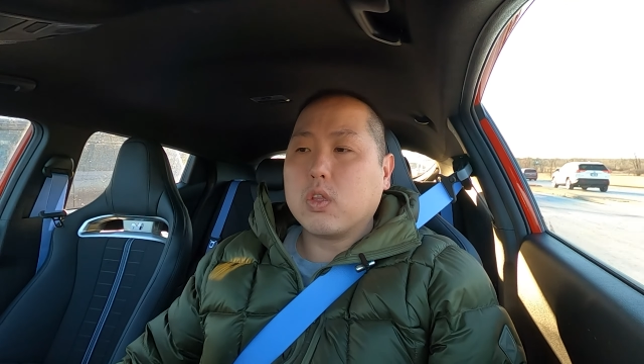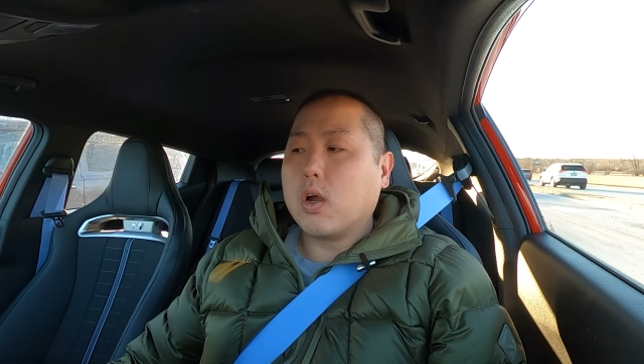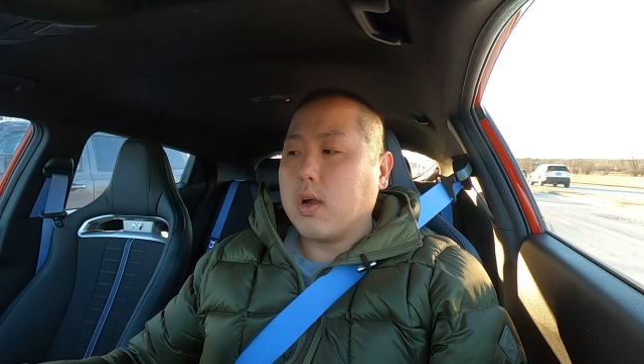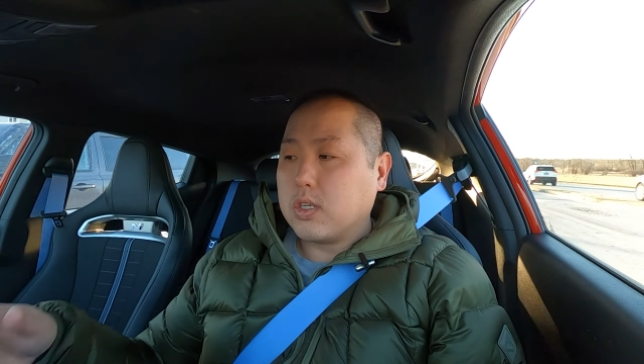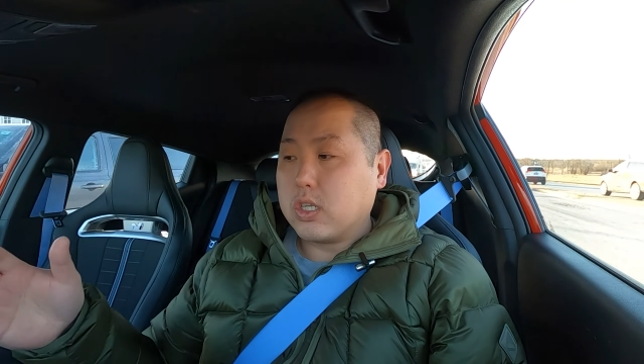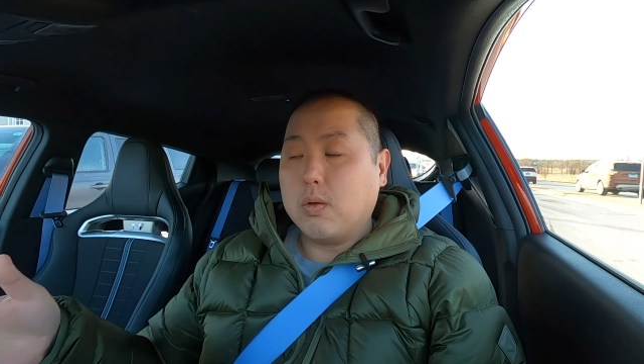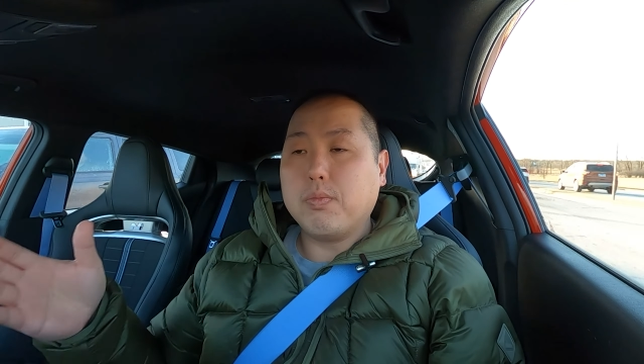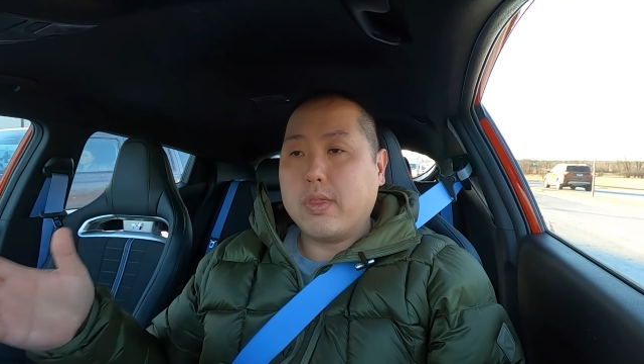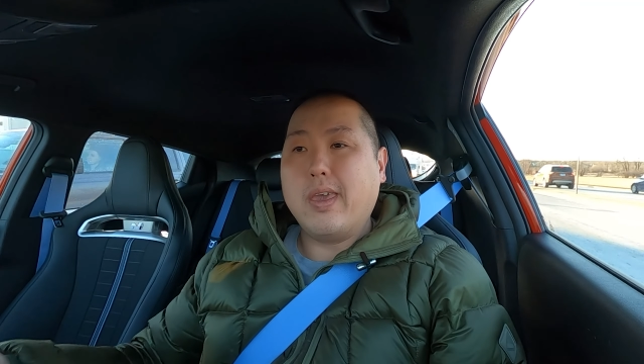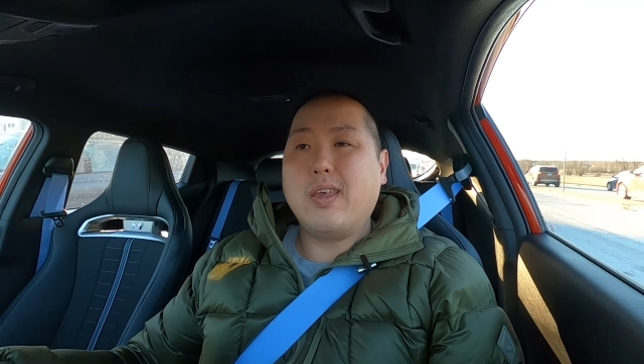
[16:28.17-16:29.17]
There are some
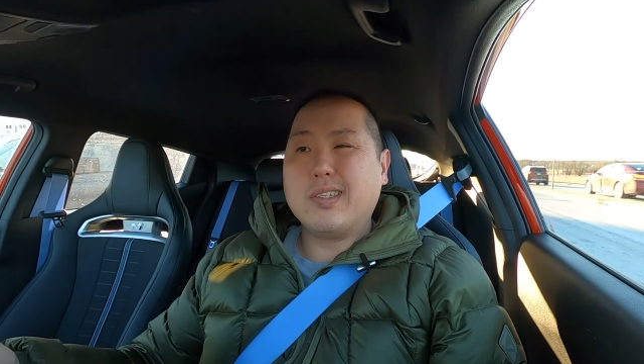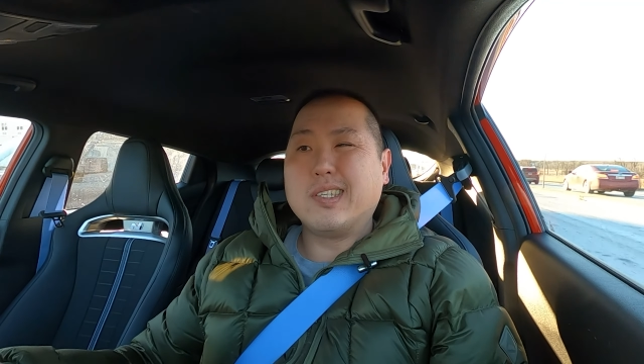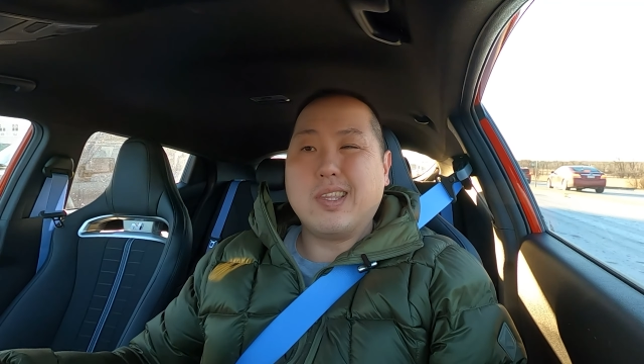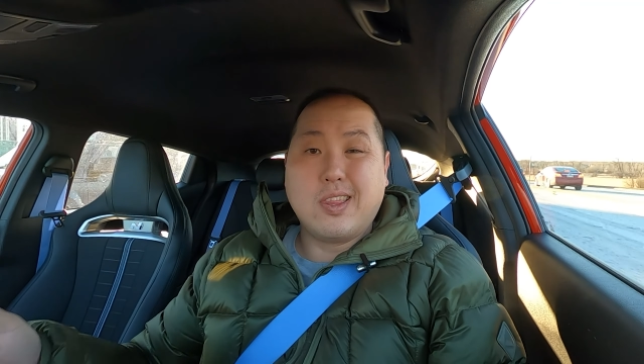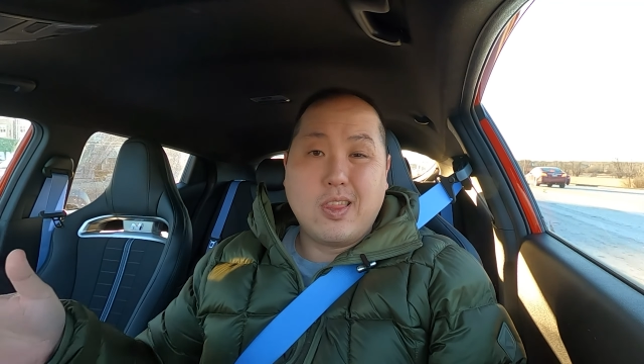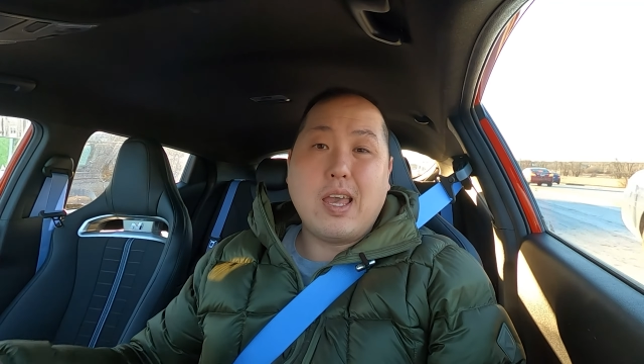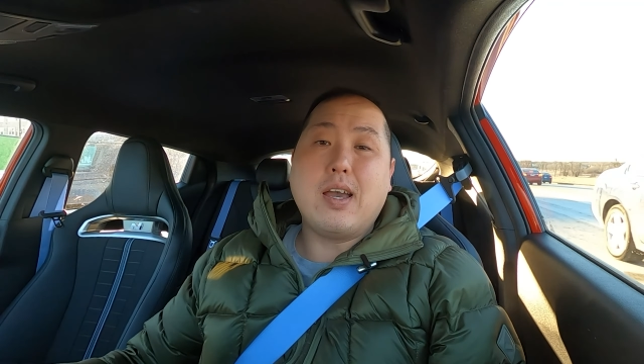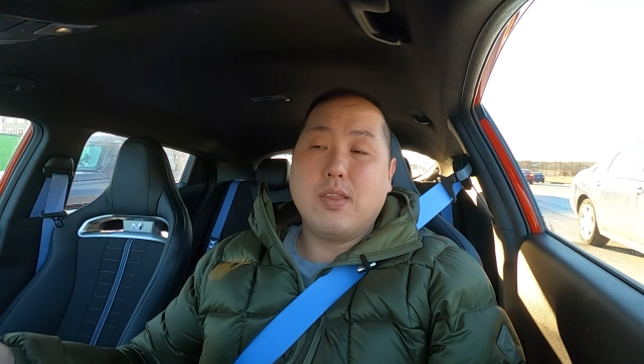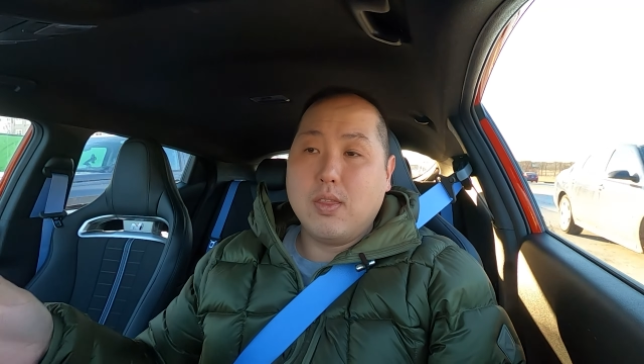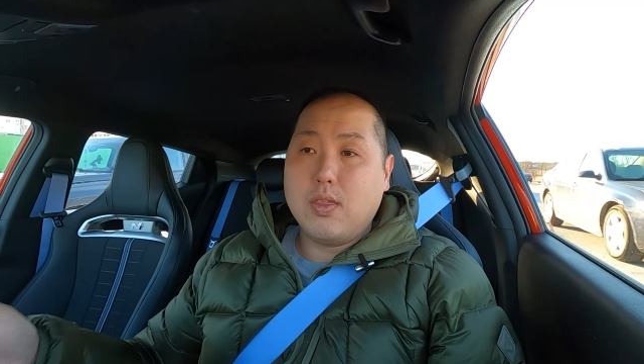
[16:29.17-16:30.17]
things
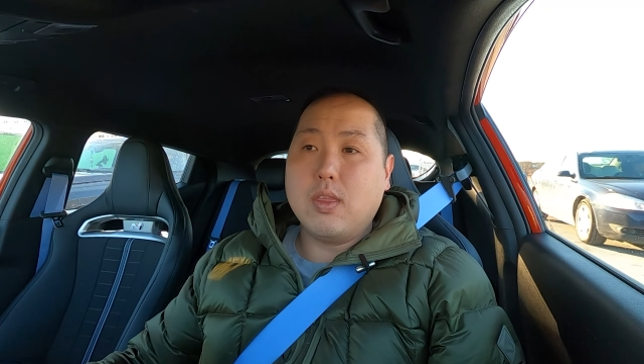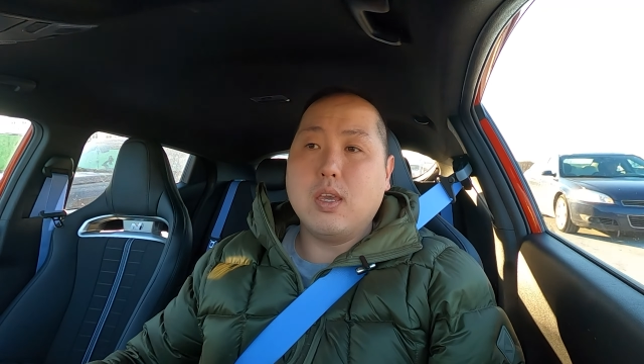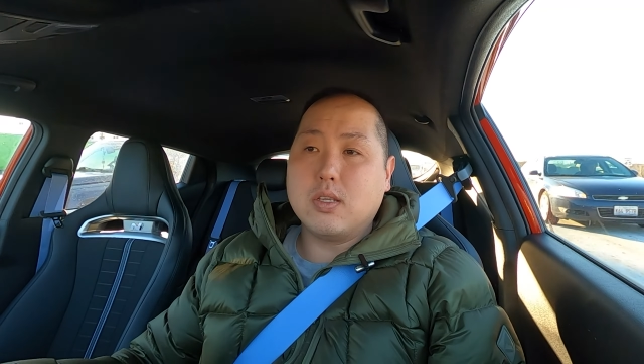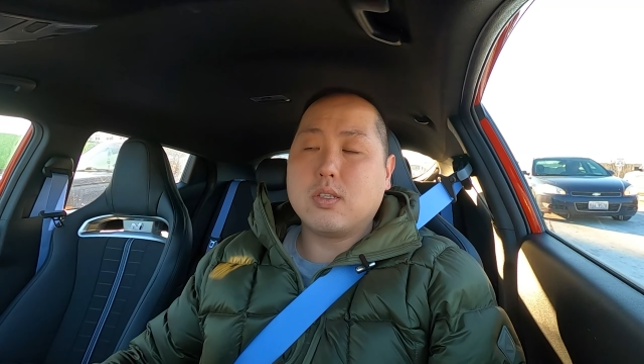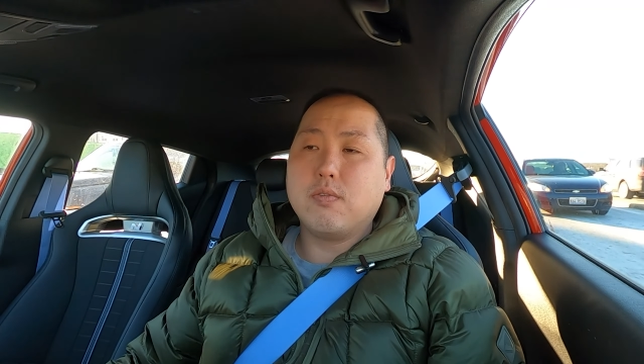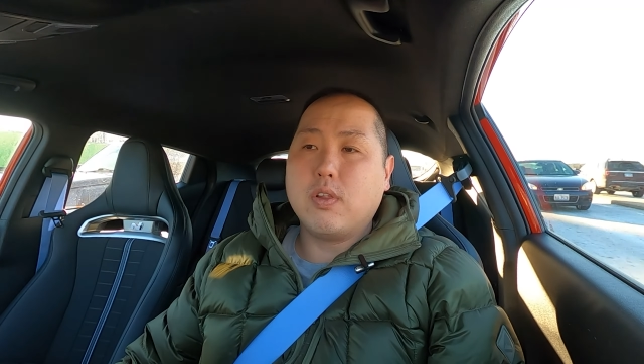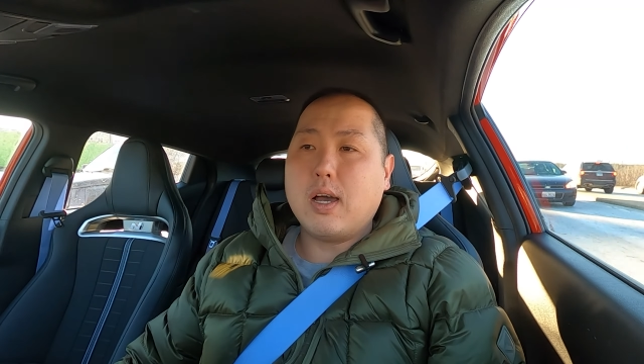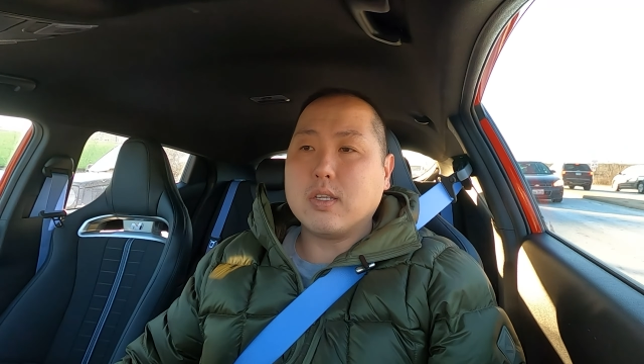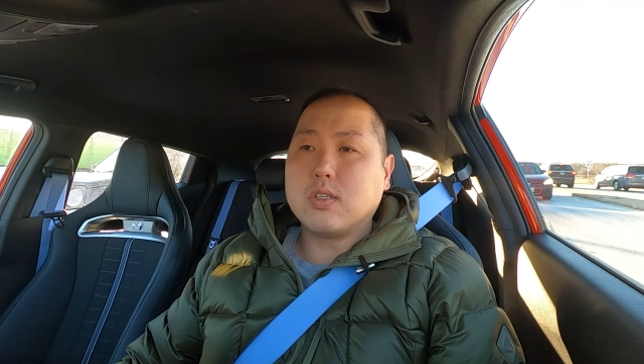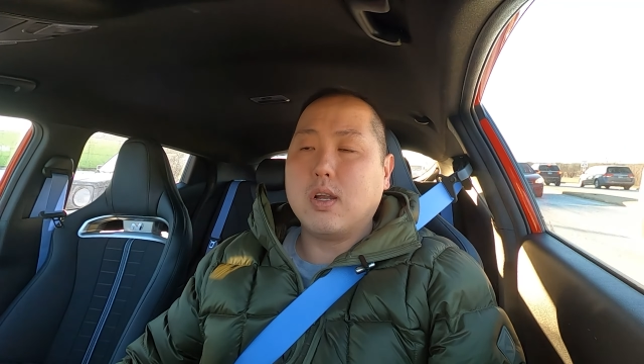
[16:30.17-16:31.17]
that this
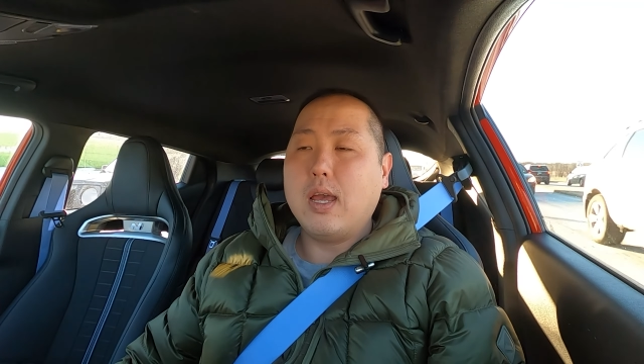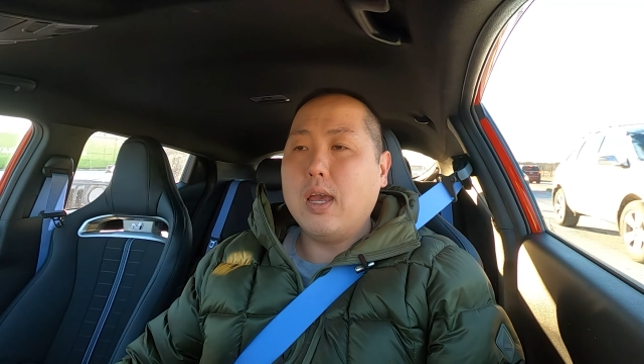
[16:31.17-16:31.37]
Veloster